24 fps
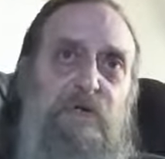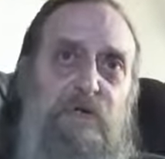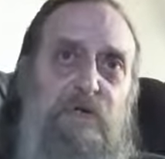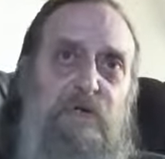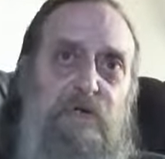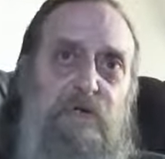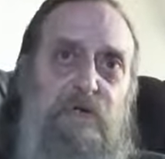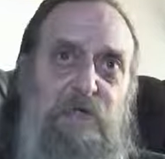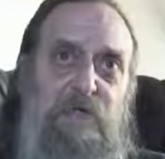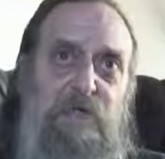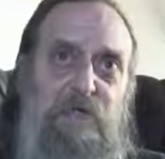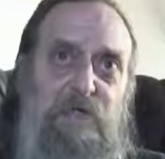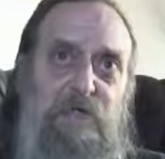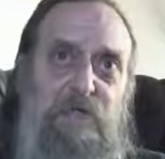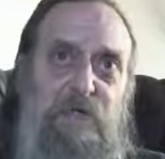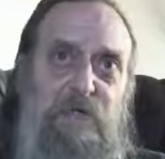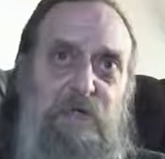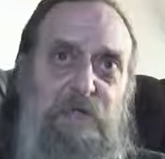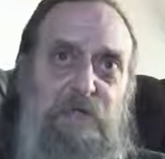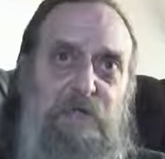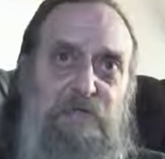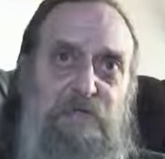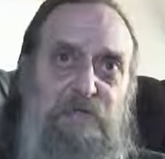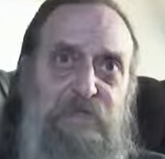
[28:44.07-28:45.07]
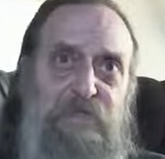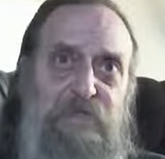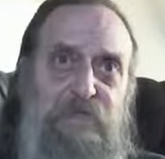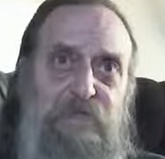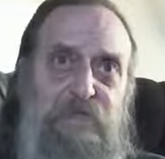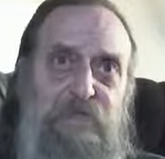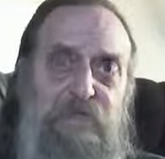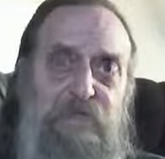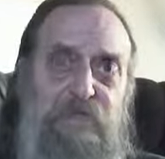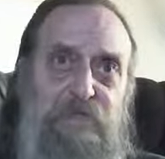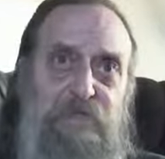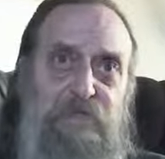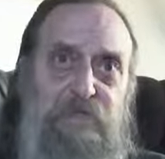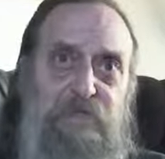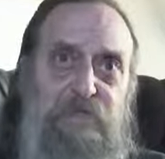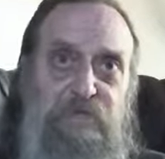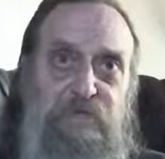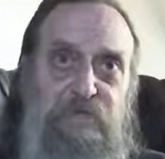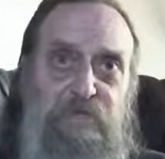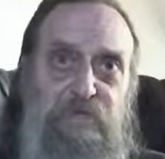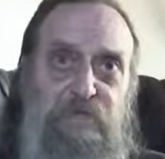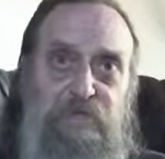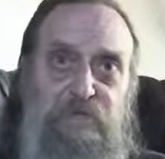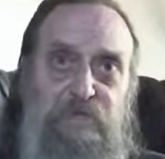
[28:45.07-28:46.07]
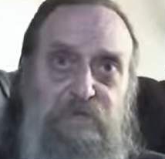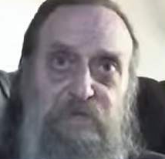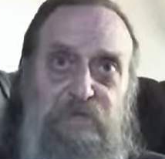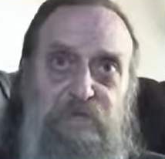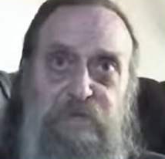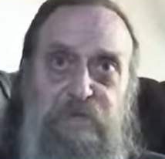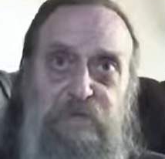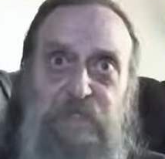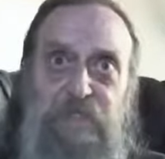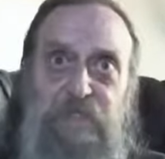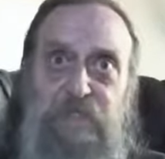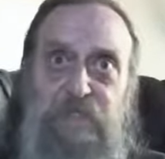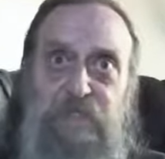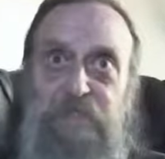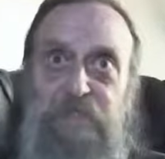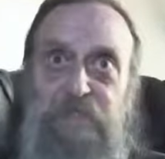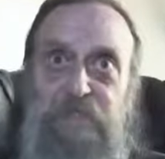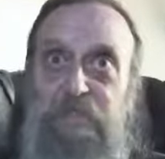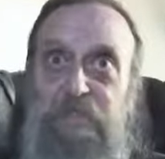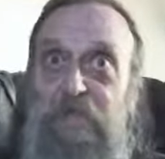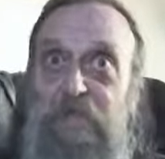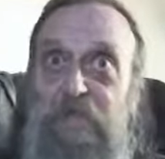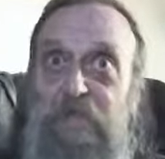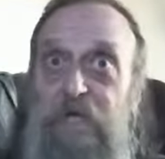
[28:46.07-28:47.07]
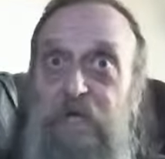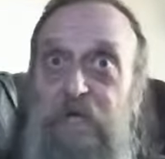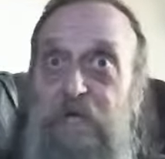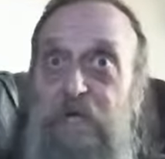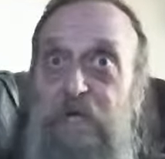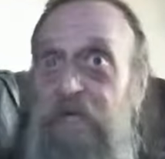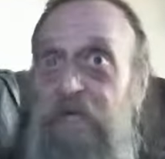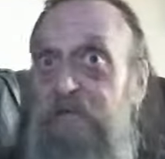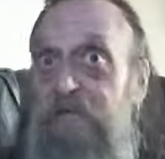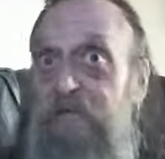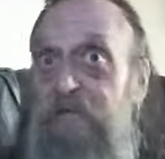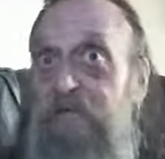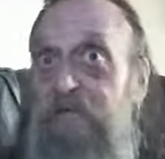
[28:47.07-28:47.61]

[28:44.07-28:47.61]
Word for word: uh, left to go to the wrath